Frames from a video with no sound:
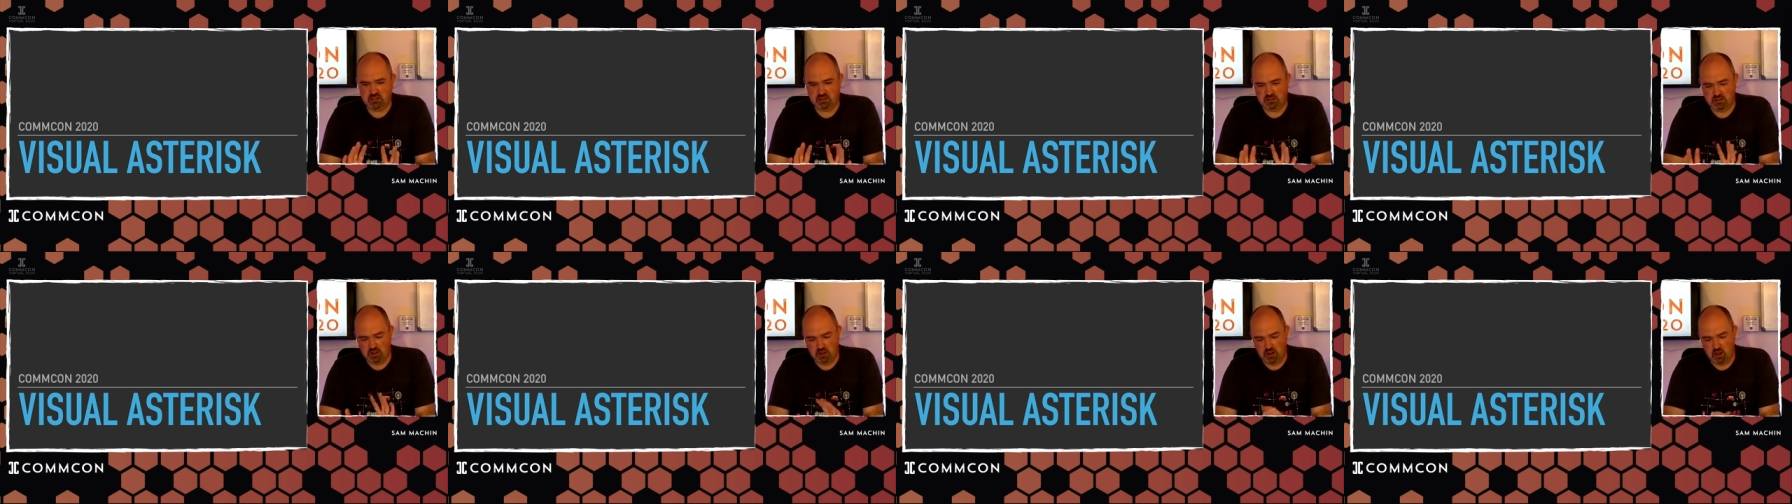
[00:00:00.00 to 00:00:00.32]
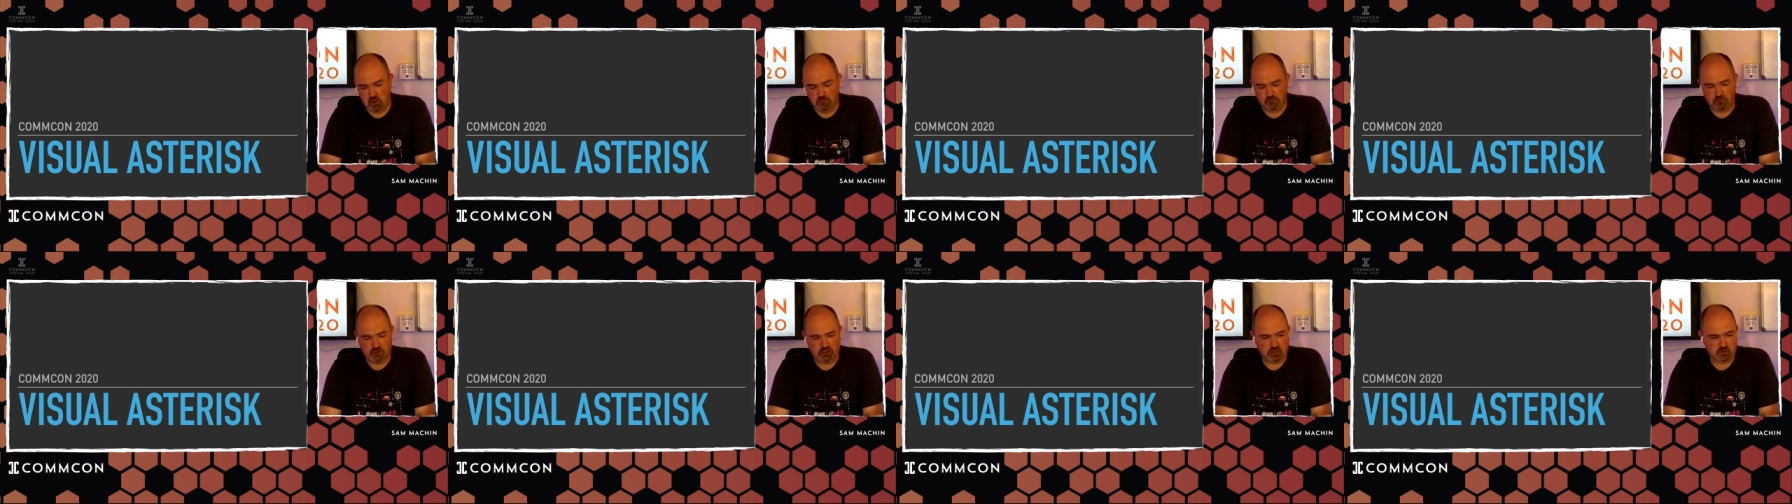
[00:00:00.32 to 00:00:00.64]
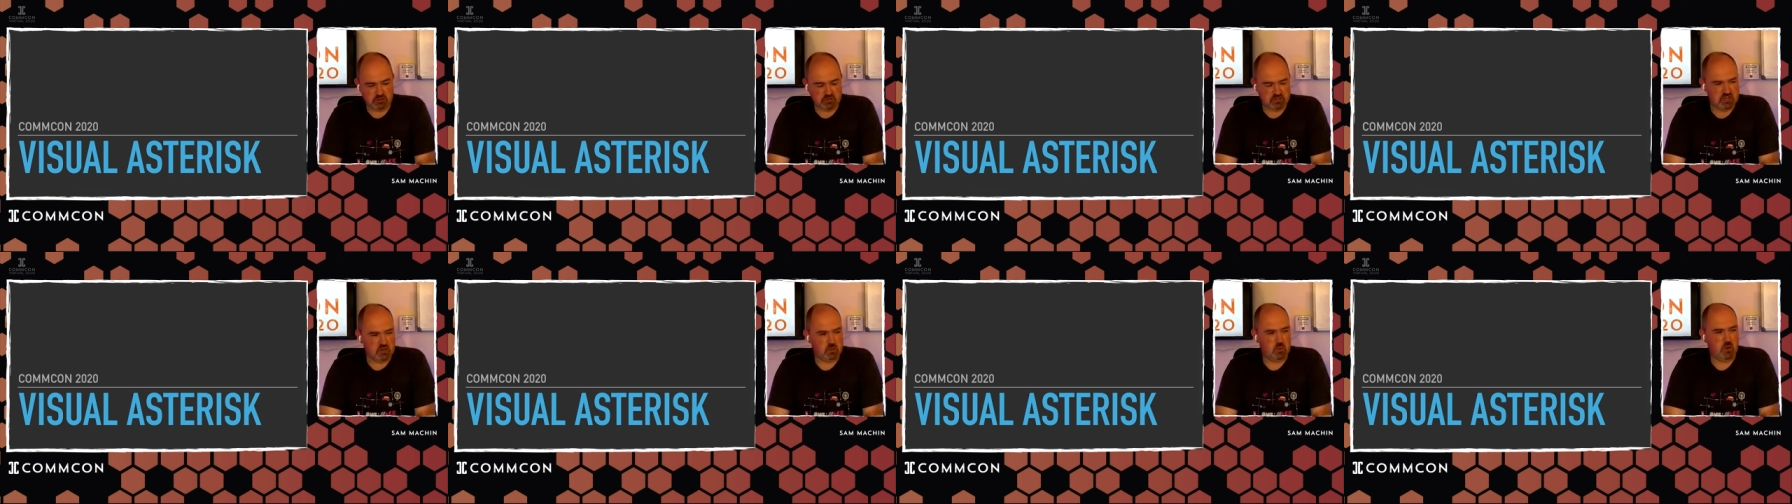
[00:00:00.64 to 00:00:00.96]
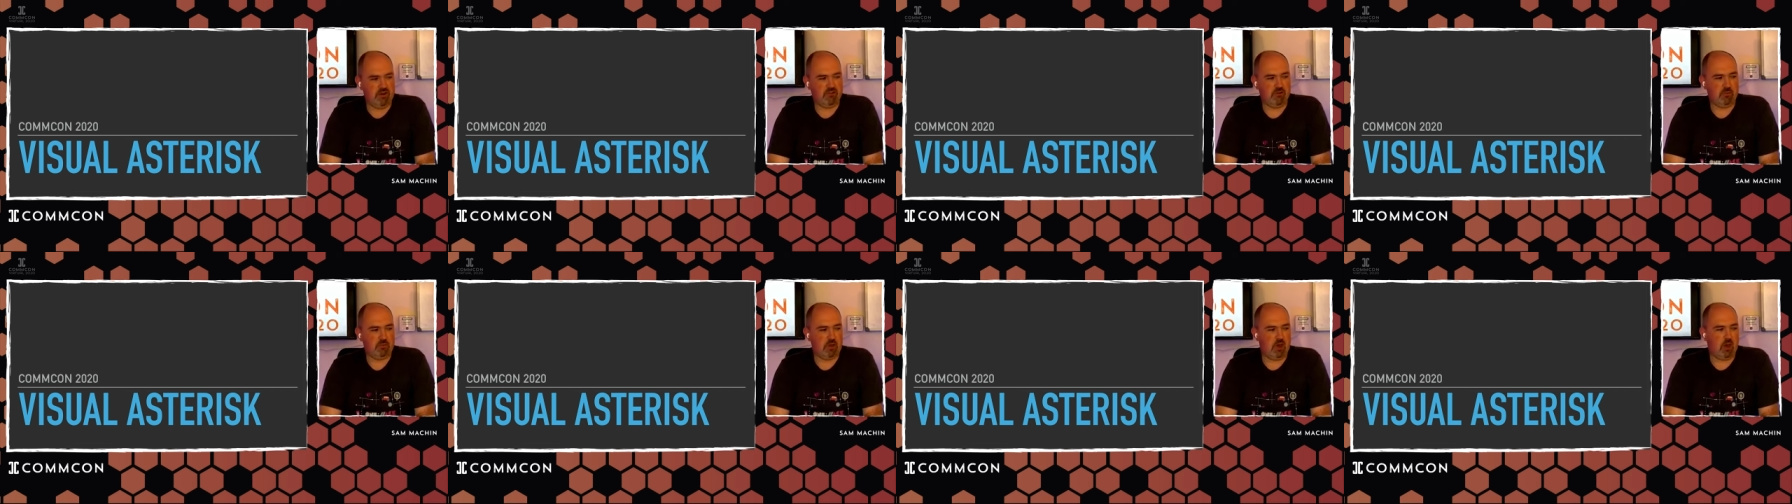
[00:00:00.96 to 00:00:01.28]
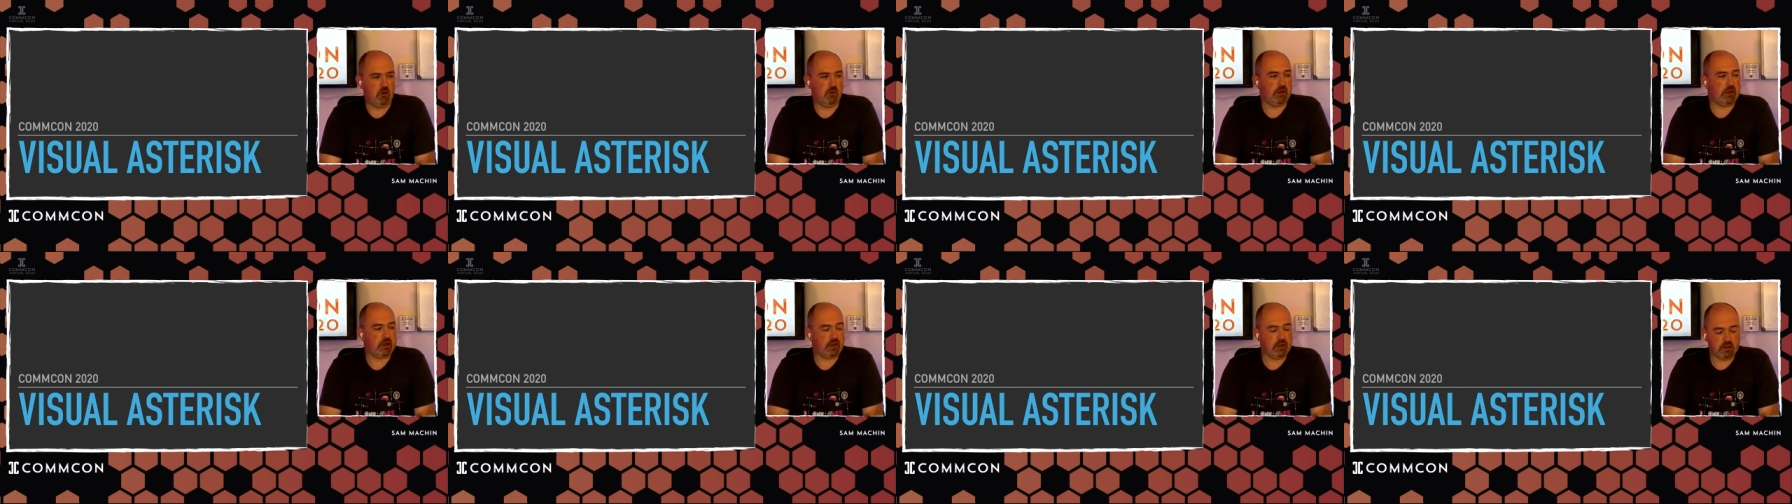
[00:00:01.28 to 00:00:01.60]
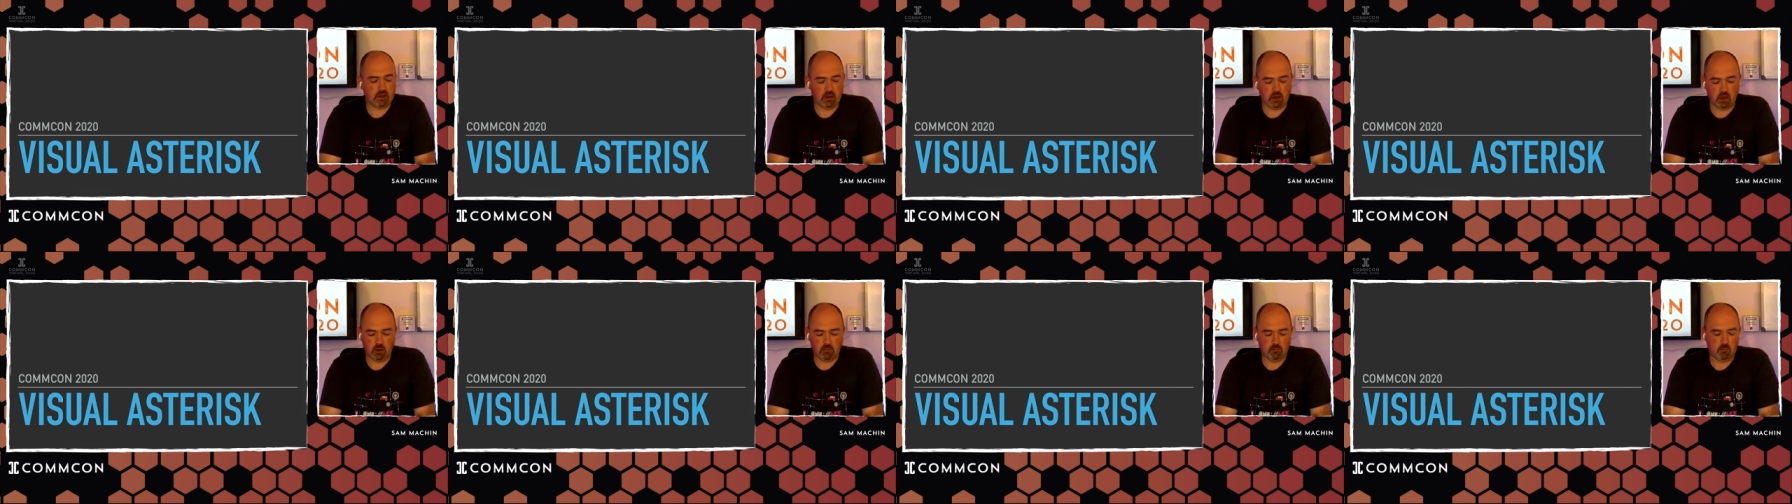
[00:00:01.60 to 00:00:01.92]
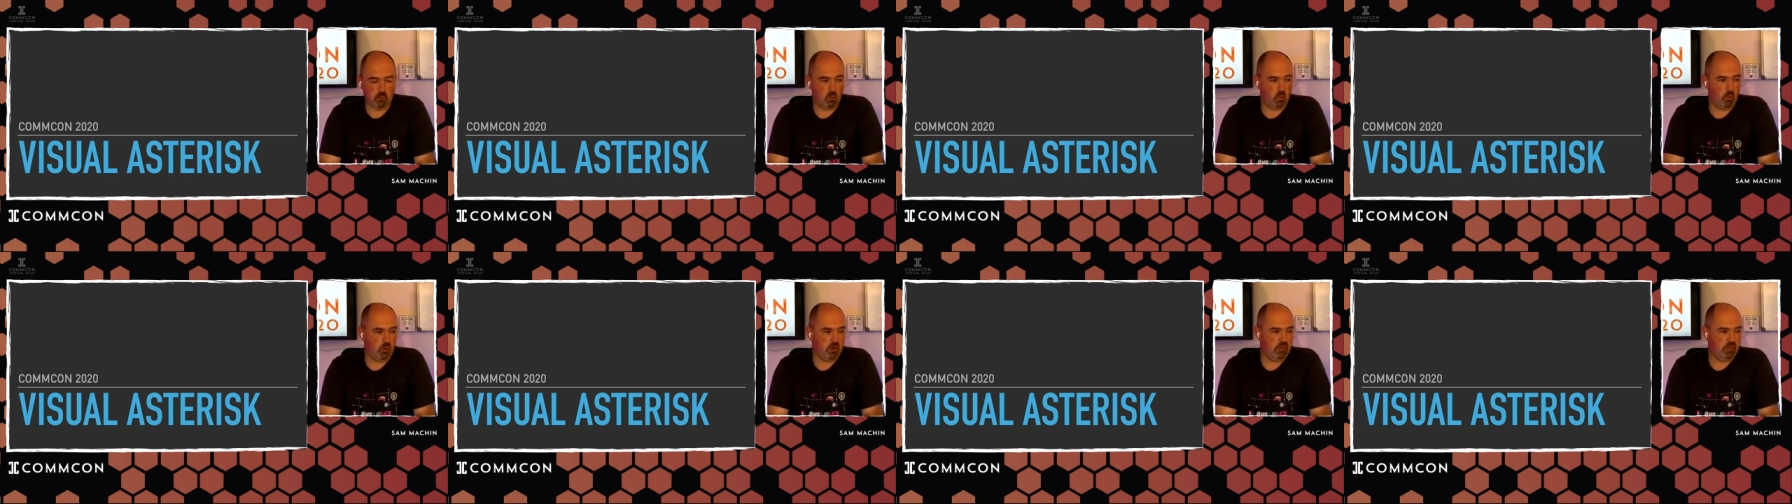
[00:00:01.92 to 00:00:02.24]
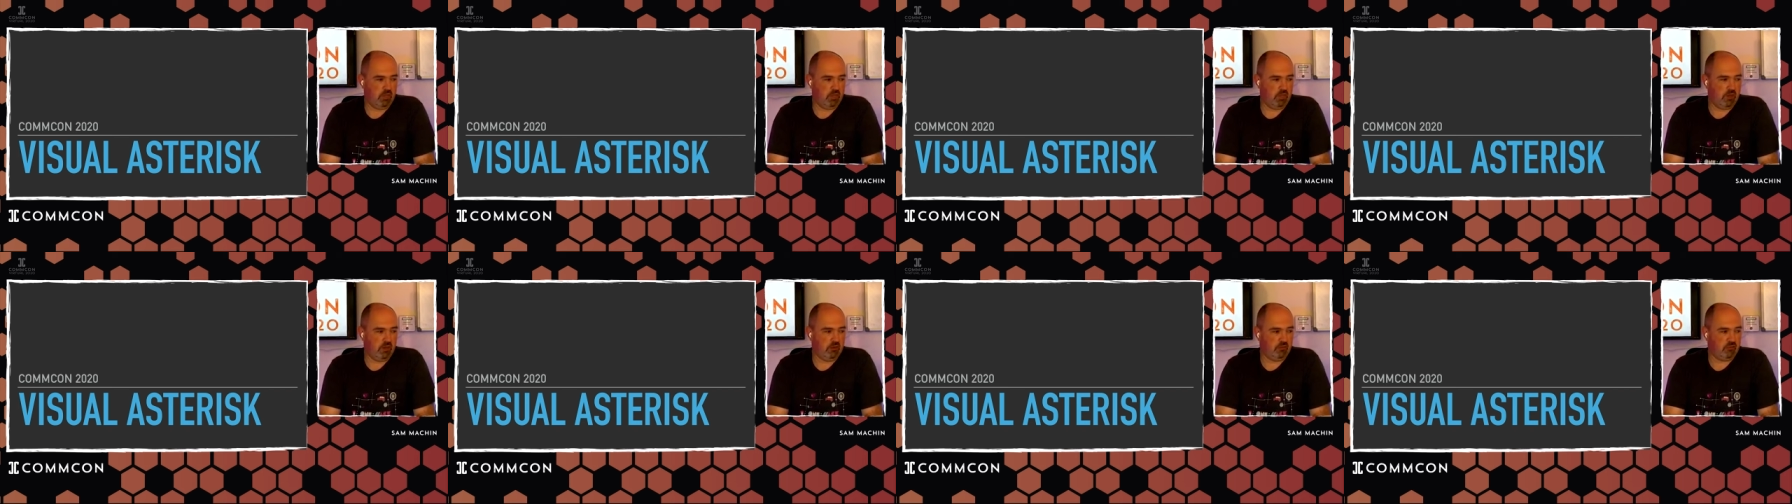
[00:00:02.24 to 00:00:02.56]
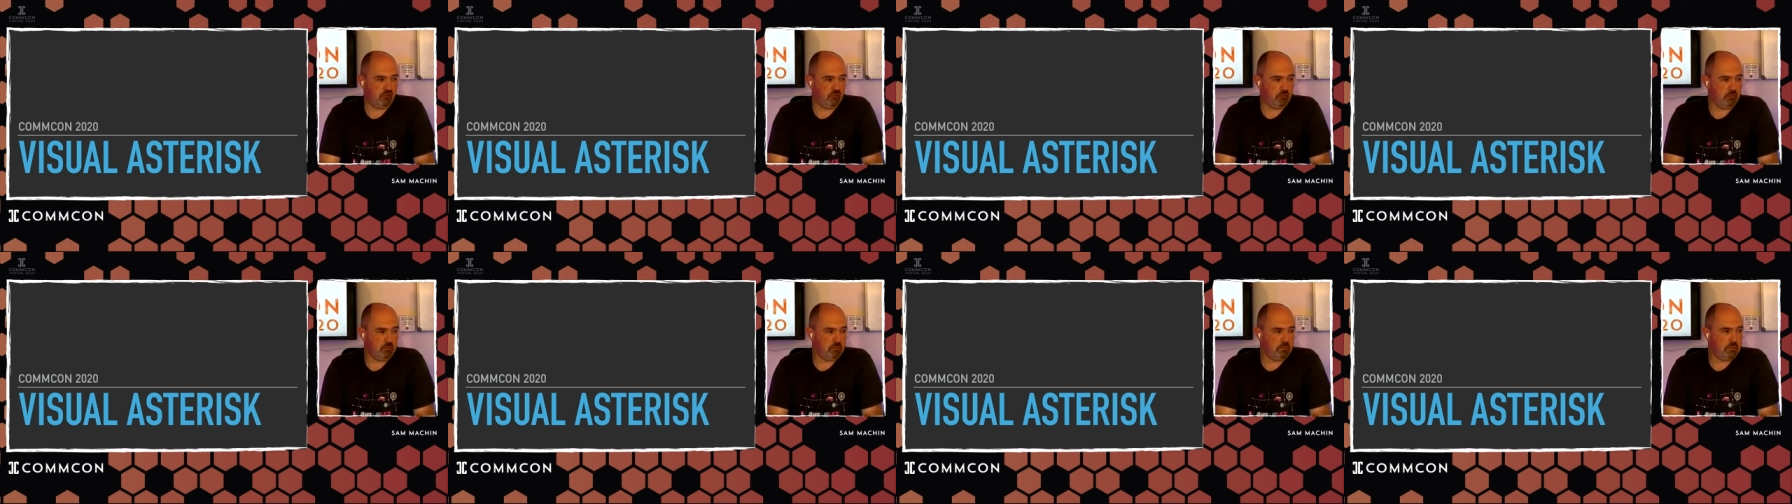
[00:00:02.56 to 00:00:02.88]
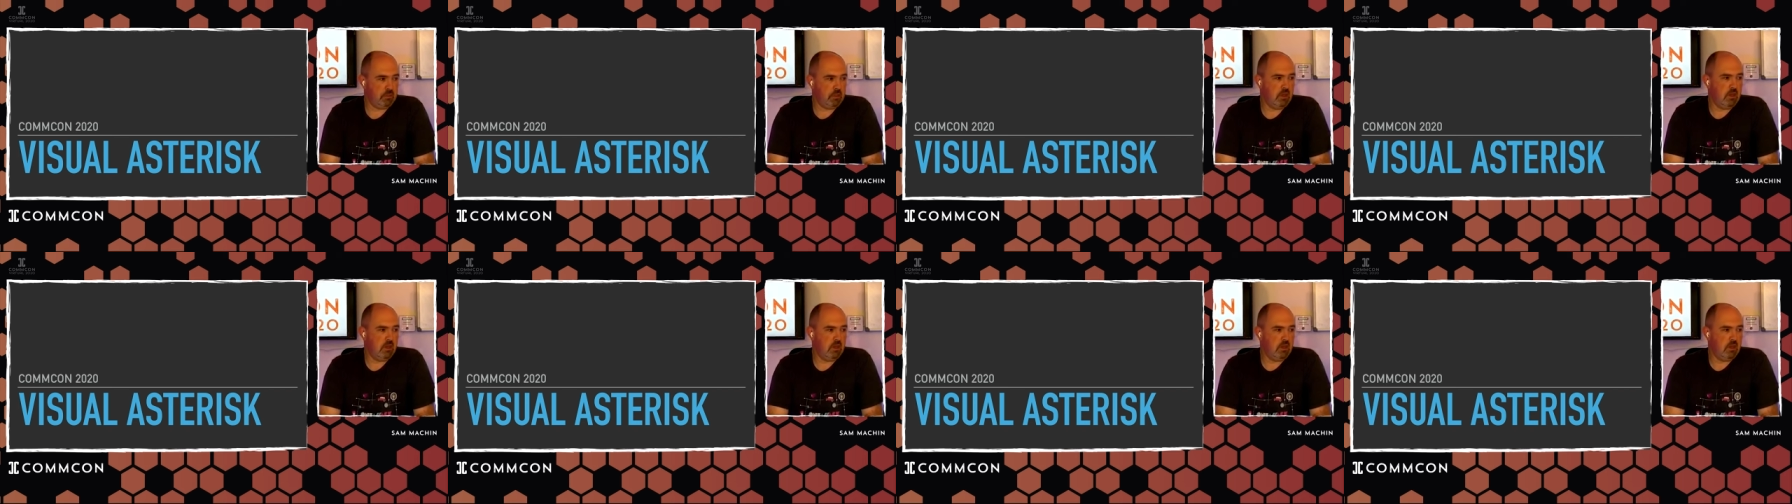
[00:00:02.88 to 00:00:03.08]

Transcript: and hopefully you'll see where I'm going with this.